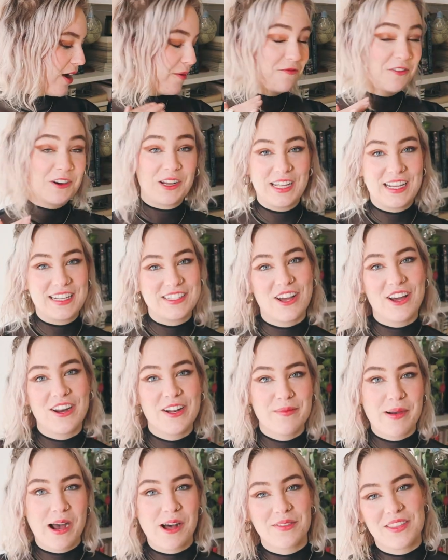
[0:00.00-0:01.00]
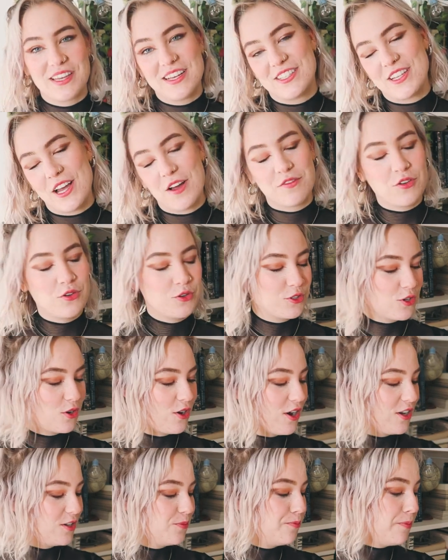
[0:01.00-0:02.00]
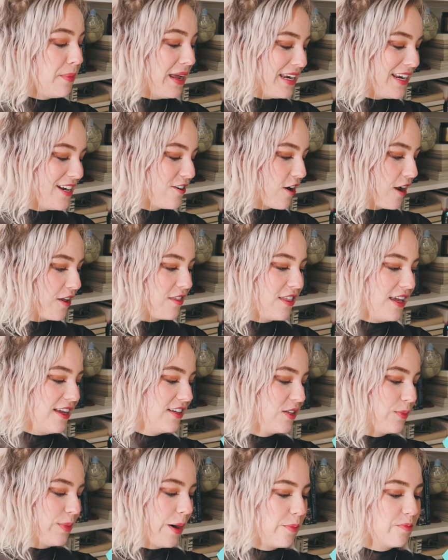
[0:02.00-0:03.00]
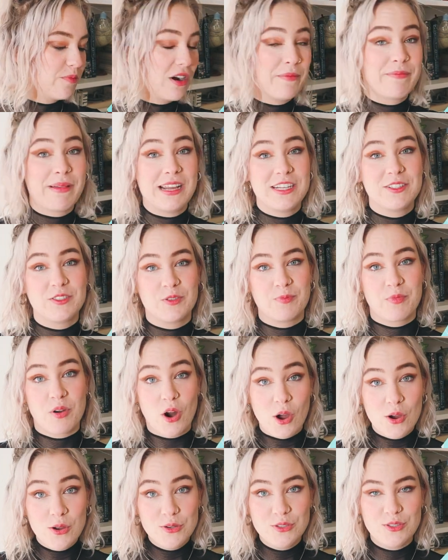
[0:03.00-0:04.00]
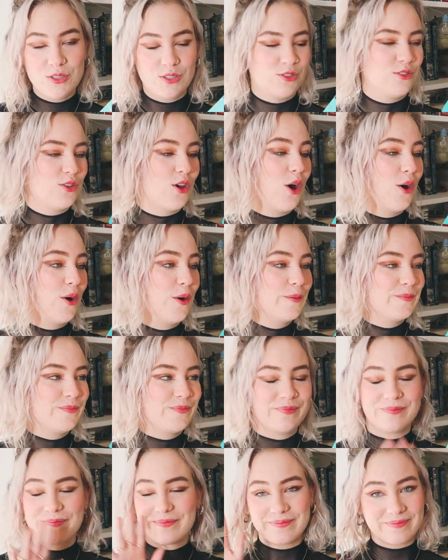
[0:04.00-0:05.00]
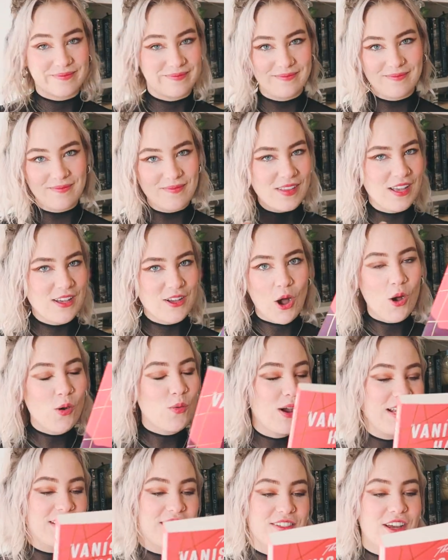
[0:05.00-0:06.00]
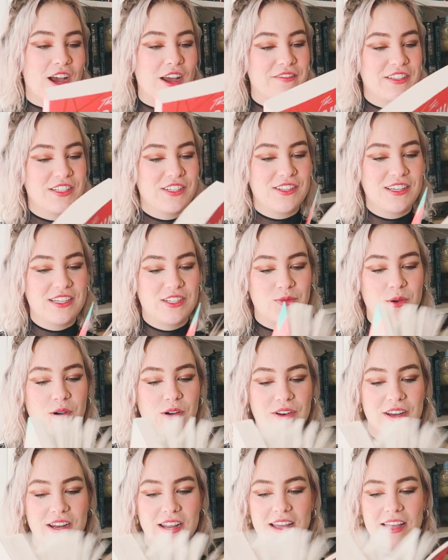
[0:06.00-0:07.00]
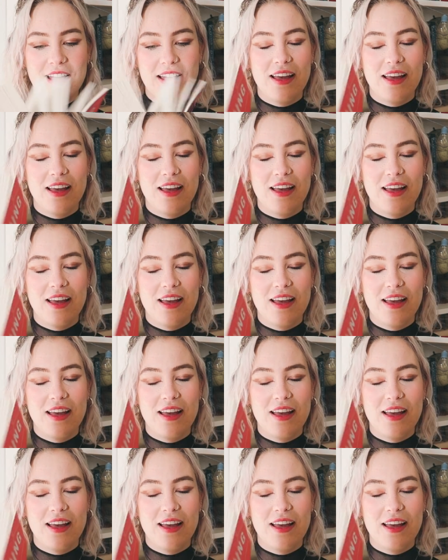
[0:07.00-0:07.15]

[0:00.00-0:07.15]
I'm really excited about this. I've also heard many great things about Brit Bennett's prose, so can't wait to dive into this one.